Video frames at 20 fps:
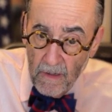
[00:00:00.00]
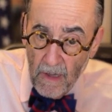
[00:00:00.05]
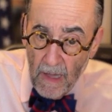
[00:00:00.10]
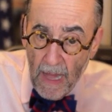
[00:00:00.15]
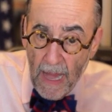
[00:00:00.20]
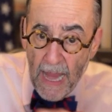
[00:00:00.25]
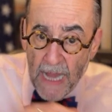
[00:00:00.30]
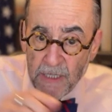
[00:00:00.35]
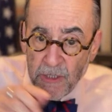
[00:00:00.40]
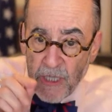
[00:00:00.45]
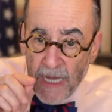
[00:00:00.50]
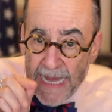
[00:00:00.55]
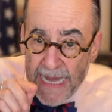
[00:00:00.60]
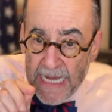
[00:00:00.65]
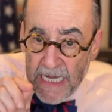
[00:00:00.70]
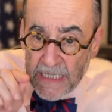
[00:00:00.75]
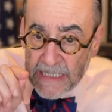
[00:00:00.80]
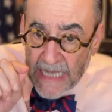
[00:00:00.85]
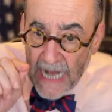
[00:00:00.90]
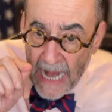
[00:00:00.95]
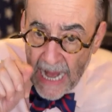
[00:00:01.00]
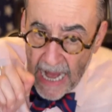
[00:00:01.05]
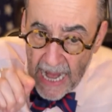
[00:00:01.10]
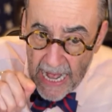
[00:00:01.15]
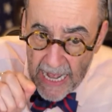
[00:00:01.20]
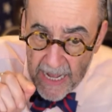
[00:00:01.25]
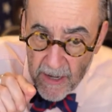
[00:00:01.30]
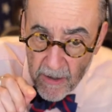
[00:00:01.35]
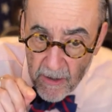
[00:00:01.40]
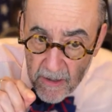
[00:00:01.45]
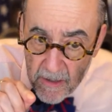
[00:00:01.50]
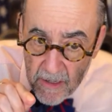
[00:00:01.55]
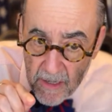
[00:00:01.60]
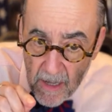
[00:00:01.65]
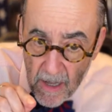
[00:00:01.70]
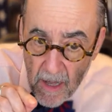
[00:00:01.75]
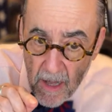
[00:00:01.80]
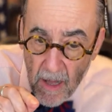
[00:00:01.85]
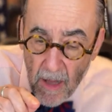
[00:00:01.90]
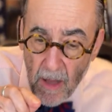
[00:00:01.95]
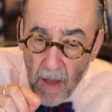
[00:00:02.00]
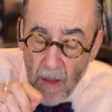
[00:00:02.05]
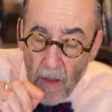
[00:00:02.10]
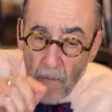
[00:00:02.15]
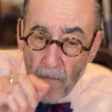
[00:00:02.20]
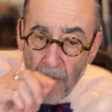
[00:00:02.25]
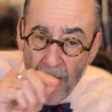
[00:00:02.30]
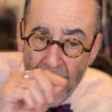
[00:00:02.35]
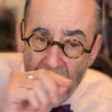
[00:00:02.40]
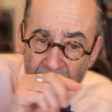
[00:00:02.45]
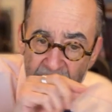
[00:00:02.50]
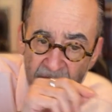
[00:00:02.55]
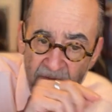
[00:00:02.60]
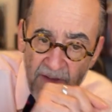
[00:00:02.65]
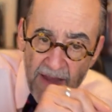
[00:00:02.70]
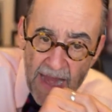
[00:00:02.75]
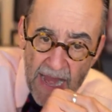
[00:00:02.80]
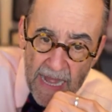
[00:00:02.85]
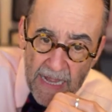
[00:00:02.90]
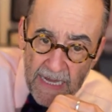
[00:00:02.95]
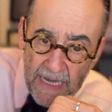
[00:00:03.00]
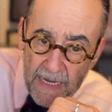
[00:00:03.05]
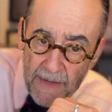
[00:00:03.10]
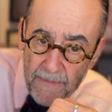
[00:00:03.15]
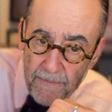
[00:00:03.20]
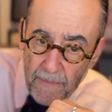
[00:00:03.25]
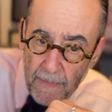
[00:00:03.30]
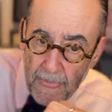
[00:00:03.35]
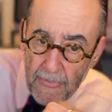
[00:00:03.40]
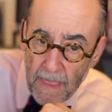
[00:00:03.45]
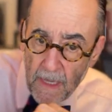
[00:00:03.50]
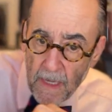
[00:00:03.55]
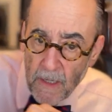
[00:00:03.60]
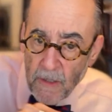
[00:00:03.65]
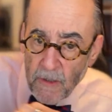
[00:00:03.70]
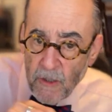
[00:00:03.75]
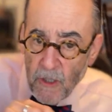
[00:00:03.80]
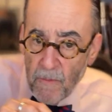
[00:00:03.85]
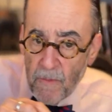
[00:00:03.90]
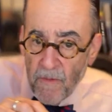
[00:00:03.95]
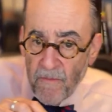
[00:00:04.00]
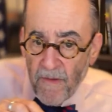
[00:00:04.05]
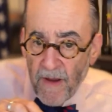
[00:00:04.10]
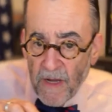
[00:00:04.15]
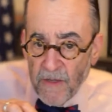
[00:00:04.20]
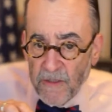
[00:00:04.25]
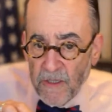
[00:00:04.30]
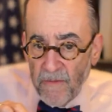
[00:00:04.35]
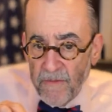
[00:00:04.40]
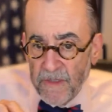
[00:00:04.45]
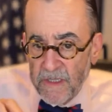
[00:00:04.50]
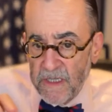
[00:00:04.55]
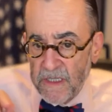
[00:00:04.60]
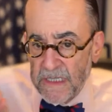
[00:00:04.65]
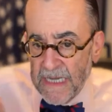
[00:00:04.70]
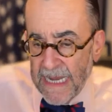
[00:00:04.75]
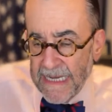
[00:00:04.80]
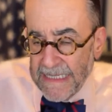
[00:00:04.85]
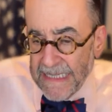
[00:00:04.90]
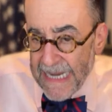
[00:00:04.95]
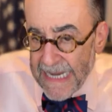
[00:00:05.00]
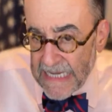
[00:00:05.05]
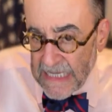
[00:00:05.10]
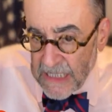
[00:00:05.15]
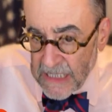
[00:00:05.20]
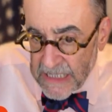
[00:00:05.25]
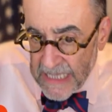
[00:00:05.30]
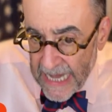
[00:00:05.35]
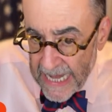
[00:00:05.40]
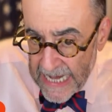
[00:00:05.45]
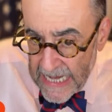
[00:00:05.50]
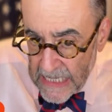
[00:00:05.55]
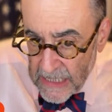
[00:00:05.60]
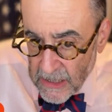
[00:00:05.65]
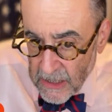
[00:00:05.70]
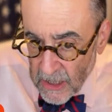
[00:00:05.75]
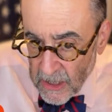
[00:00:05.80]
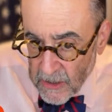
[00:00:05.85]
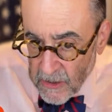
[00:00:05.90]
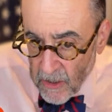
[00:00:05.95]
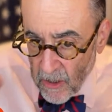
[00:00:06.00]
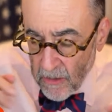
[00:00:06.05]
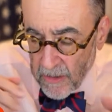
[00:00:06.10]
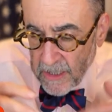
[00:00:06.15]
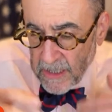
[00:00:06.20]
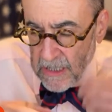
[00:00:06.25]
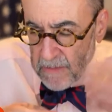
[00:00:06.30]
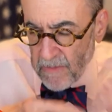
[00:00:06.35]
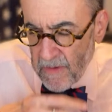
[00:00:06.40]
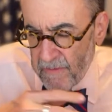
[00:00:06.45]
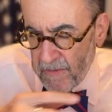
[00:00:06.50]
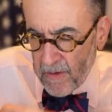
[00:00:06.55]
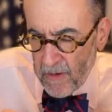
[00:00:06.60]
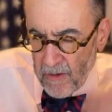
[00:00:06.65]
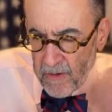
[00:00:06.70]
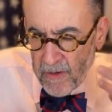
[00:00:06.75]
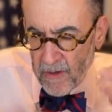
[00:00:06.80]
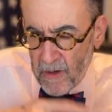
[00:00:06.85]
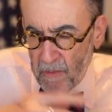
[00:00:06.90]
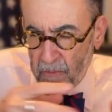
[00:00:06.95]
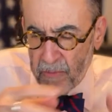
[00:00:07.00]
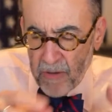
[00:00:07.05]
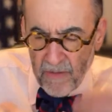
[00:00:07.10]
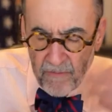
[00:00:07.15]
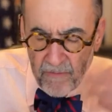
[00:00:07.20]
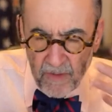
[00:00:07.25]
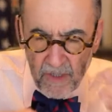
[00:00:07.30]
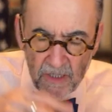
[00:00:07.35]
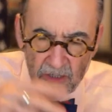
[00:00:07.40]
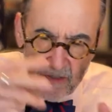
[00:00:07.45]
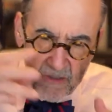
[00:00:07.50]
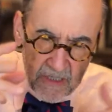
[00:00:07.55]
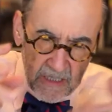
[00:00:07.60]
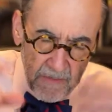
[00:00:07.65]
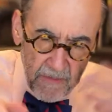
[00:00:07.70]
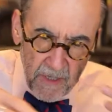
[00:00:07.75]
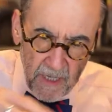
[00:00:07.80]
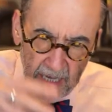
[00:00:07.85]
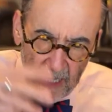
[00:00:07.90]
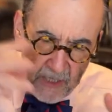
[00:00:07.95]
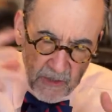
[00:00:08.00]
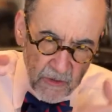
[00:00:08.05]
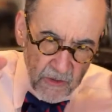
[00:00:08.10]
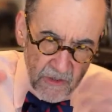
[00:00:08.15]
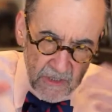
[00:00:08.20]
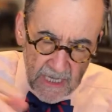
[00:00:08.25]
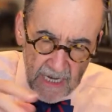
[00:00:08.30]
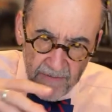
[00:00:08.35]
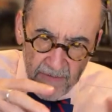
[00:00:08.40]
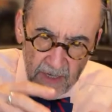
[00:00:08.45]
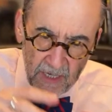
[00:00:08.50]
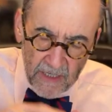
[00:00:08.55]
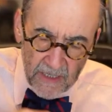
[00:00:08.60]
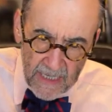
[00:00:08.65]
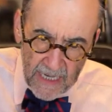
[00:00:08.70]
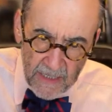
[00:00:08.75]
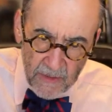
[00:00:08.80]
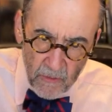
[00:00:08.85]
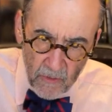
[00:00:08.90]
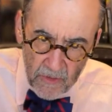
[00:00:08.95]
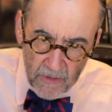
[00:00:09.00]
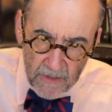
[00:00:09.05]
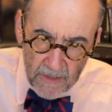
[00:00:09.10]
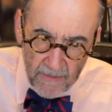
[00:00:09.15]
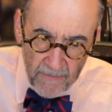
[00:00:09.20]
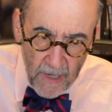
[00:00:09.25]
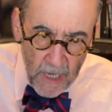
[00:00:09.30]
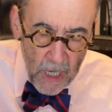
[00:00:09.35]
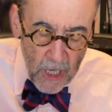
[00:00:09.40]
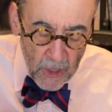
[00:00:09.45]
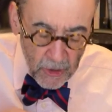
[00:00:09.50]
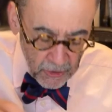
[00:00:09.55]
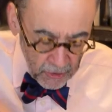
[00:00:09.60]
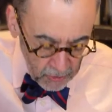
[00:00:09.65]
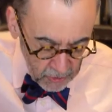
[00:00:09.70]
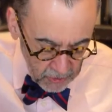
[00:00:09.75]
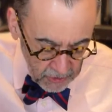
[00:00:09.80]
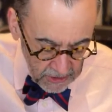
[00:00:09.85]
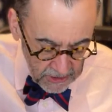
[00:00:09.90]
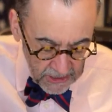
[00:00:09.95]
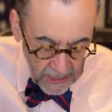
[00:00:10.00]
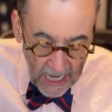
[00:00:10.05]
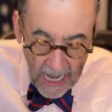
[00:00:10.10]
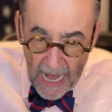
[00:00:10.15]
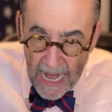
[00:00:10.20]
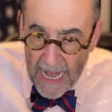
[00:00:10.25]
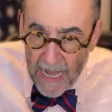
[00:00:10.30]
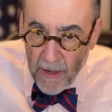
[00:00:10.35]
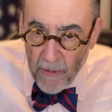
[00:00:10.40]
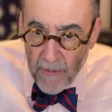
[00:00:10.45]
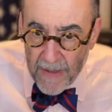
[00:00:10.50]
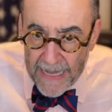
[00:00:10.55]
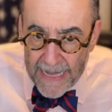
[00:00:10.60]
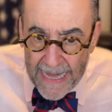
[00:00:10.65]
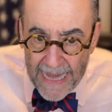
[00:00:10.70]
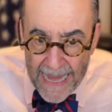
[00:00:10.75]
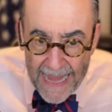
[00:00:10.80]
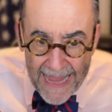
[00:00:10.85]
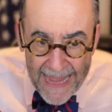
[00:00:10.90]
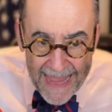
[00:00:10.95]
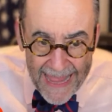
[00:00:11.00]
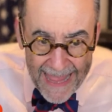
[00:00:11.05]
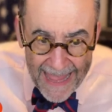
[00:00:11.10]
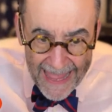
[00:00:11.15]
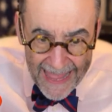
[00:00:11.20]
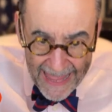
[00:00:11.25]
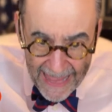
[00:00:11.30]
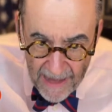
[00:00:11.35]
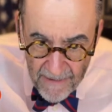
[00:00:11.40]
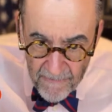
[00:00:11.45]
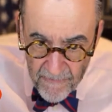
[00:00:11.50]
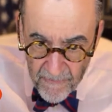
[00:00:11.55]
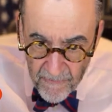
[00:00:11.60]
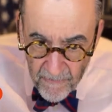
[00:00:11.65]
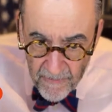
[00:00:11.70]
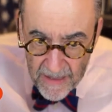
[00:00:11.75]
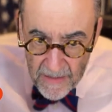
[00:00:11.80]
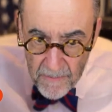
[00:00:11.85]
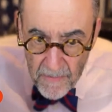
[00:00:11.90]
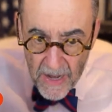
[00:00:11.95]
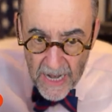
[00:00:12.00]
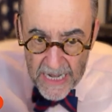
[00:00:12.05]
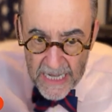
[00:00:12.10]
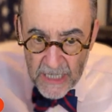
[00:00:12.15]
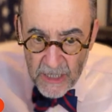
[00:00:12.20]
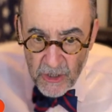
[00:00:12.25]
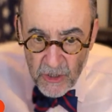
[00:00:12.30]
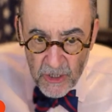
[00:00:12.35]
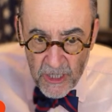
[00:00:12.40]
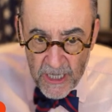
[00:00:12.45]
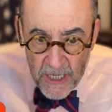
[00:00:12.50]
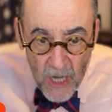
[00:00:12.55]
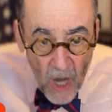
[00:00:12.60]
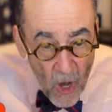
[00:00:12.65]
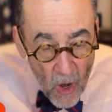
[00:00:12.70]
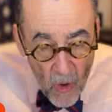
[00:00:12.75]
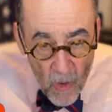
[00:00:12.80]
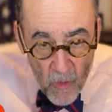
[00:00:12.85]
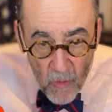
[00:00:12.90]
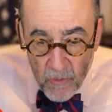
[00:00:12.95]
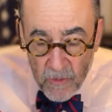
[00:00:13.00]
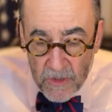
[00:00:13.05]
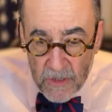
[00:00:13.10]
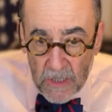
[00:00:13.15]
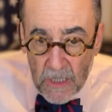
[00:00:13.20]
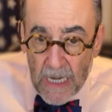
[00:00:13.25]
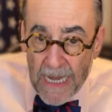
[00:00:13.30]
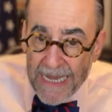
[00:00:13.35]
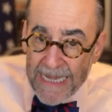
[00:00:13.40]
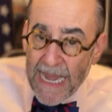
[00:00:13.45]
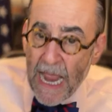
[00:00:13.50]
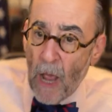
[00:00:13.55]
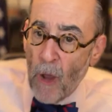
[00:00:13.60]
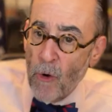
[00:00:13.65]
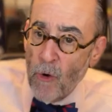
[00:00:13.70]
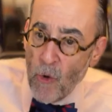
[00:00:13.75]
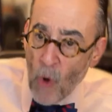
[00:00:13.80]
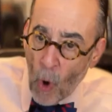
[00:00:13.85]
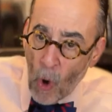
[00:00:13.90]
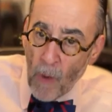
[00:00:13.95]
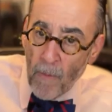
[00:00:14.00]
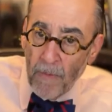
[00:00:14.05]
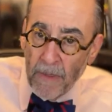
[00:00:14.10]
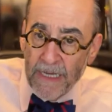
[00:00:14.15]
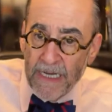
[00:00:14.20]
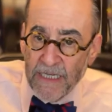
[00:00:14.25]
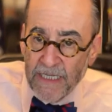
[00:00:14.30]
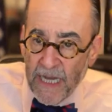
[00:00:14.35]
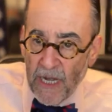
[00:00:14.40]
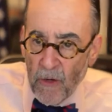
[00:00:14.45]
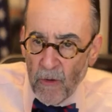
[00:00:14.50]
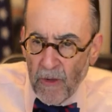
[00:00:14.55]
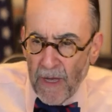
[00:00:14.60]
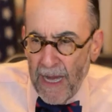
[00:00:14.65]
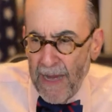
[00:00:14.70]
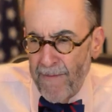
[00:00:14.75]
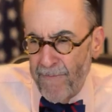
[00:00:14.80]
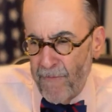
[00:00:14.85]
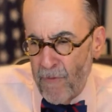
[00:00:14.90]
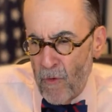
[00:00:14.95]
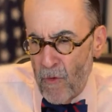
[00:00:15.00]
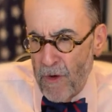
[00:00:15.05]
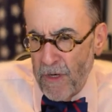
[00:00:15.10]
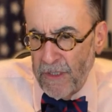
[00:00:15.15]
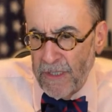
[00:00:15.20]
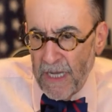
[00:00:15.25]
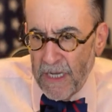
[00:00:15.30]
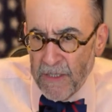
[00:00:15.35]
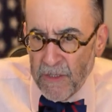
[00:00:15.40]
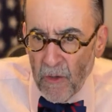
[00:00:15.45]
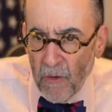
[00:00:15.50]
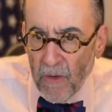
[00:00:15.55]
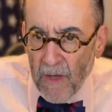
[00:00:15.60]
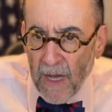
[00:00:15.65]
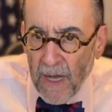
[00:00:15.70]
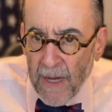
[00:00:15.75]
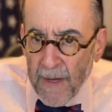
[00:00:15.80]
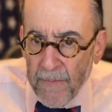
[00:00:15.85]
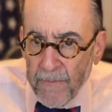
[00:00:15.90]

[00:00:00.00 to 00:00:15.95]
And he's hired by Fani to provide services as a taint attorney to review, you know, privileges, communications, and evidence and that sort of stuff. So she's hiring everybody she knows. Now, normally, is that okay? Of course, that's okay.